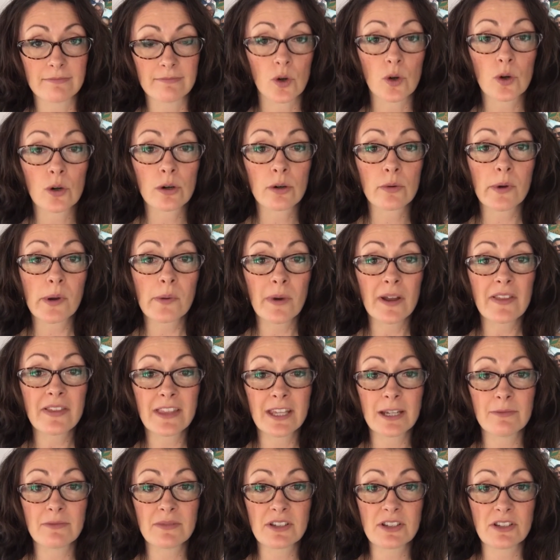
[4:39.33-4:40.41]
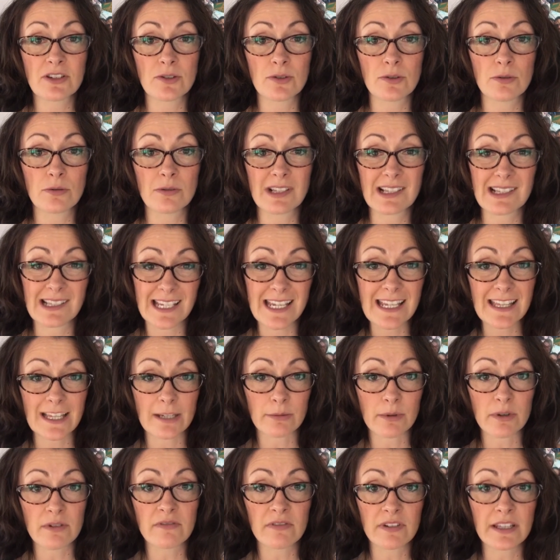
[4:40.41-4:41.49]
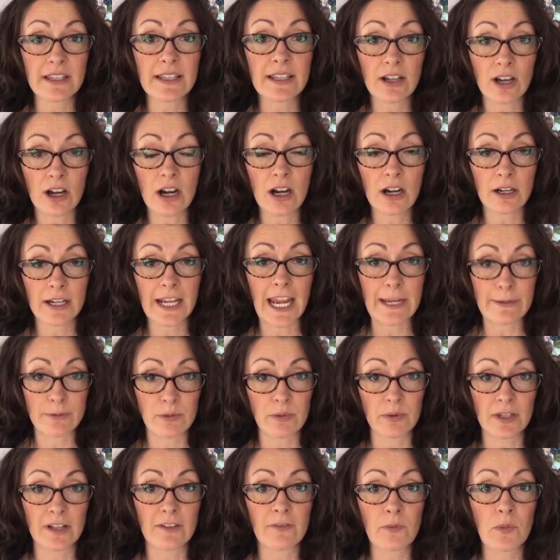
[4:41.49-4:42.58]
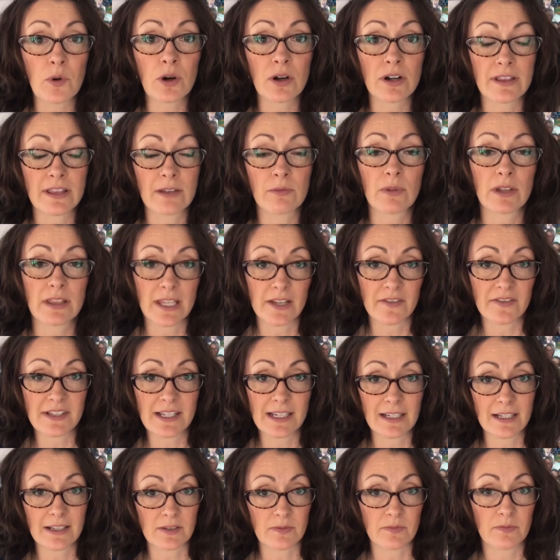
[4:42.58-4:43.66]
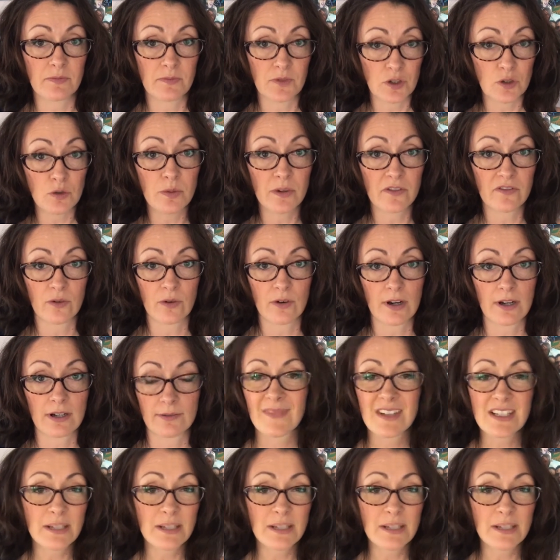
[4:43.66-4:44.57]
or we want them to see that we really are capable of more than what they've seen us do before.